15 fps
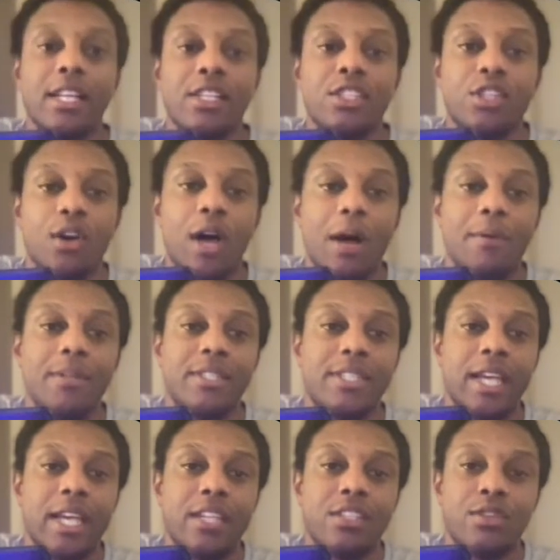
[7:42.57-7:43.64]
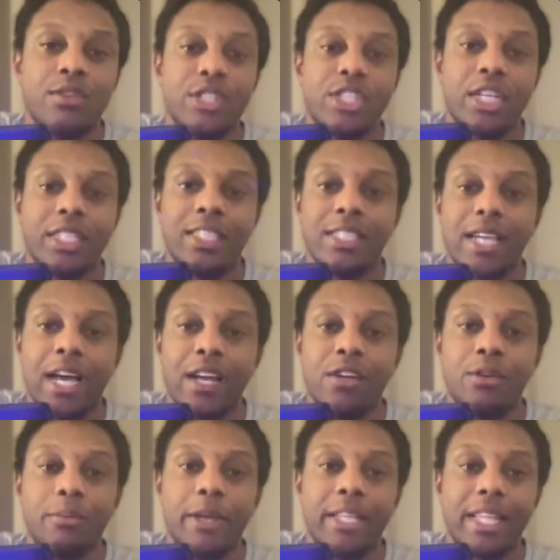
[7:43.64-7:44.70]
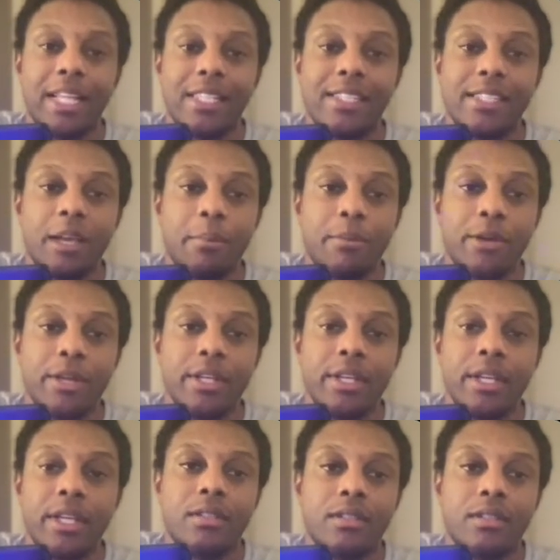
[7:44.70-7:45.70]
So I would say screenshot the title, make that separate.